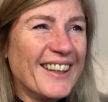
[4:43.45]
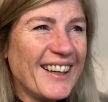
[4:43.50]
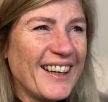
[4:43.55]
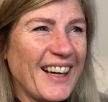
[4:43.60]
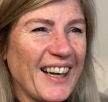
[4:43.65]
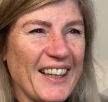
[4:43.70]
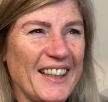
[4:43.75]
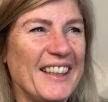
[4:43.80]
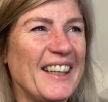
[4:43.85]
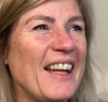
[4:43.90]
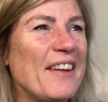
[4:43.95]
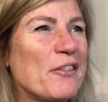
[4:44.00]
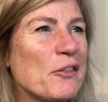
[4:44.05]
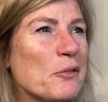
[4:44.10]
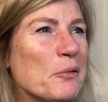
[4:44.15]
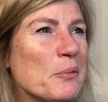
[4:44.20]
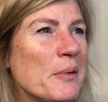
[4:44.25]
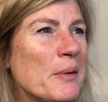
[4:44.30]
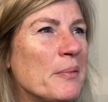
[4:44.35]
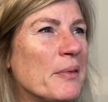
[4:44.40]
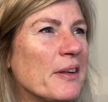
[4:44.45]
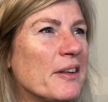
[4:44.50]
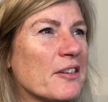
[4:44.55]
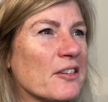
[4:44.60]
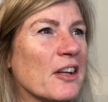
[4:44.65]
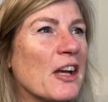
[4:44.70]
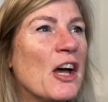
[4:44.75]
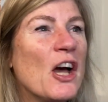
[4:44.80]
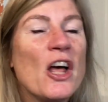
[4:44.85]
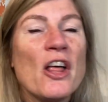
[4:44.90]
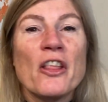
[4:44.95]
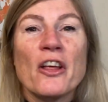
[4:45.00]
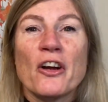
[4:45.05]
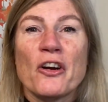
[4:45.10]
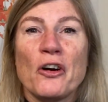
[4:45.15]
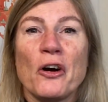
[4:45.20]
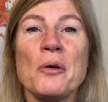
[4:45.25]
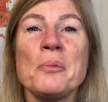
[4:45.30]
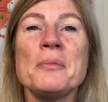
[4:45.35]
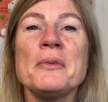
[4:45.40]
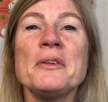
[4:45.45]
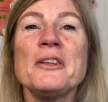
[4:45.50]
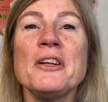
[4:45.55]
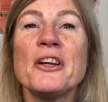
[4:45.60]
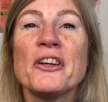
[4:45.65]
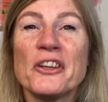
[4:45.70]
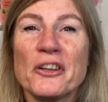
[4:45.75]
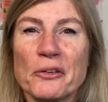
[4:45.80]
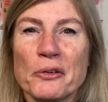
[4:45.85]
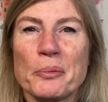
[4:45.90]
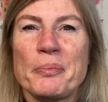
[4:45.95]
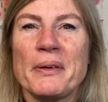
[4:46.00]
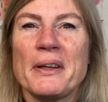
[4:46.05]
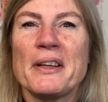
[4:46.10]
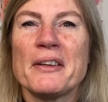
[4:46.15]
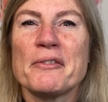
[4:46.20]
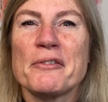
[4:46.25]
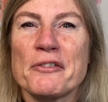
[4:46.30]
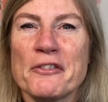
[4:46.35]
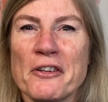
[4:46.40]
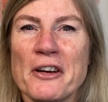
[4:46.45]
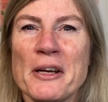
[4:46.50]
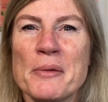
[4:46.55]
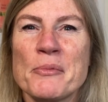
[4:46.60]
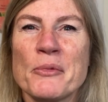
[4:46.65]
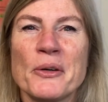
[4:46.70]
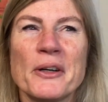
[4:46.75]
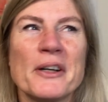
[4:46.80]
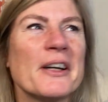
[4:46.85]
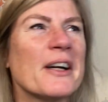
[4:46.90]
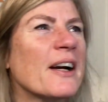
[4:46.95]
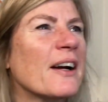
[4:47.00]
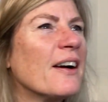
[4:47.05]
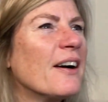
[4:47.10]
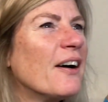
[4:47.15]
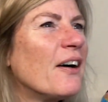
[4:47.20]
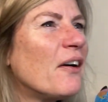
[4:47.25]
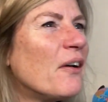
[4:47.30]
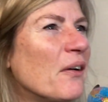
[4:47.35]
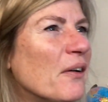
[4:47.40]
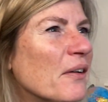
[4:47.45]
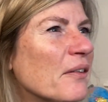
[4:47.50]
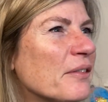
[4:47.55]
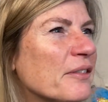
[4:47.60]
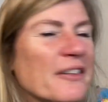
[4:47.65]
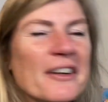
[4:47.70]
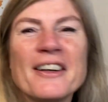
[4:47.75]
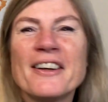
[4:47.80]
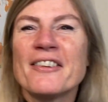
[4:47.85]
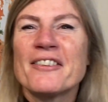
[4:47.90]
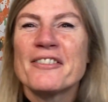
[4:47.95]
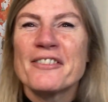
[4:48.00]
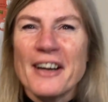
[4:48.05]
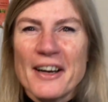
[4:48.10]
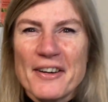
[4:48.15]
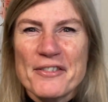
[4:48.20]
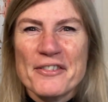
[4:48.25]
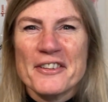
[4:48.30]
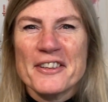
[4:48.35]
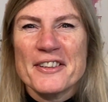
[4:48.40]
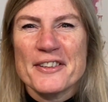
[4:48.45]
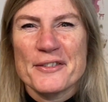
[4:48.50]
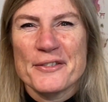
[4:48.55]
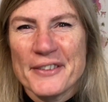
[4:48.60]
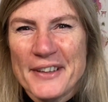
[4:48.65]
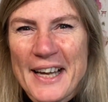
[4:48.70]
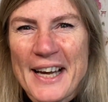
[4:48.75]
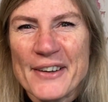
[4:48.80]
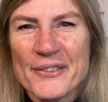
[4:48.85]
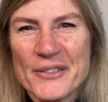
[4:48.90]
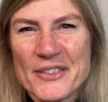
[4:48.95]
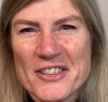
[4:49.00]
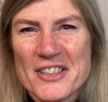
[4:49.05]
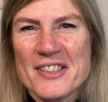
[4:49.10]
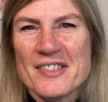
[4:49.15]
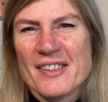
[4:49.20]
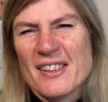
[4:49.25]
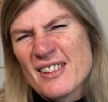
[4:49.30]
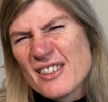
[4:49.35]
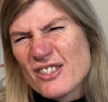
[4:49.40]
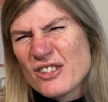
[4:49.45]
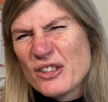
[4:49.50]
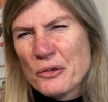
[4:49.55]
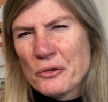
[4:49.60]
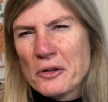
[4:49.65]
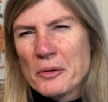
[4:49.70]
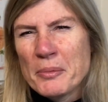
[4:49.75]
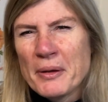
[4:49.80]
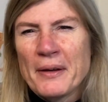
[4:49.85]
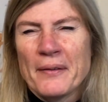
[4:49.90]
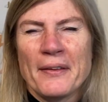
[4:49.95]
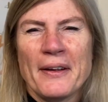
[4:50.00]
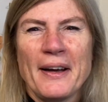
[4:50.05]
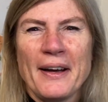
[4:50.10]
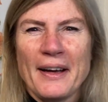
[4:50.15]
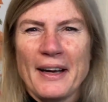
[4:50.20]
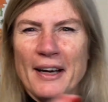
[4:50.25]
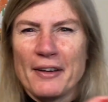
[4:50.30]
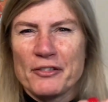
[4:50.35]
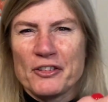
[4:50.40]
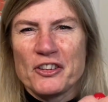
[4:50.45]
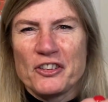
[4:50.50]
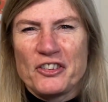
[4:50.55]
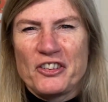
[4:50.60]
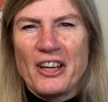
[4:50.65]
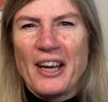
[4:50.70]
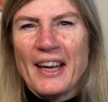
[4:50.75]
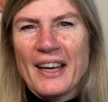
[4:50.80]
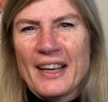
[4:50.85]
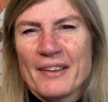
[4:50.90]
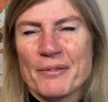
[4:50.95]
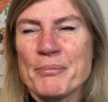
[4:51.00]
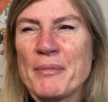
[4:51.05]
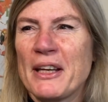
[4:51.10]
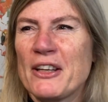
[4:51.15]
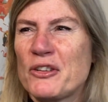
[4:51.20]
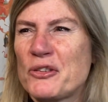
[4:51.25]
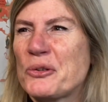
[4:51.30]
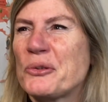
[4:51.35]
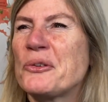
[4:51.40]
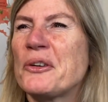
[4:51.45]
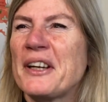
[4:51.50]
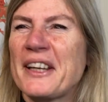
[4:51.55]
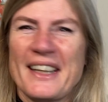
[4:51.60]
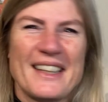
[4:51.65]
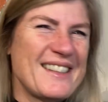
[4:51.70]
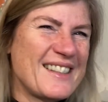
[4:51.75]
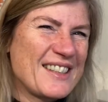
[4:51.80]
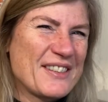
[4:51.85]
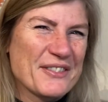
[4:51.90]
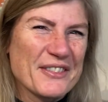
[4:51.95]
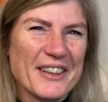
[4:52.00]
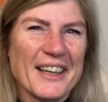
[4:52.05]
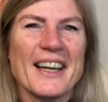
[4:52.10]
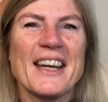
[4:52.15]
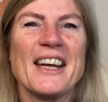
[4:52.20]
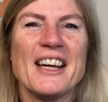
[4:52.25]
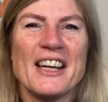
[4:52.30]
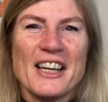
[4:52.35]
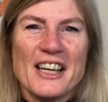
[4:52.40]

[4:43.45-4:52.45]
I never remember this, the Common European Framework of Reference for Languages. Sorry about that, have to check, make sure I get it right.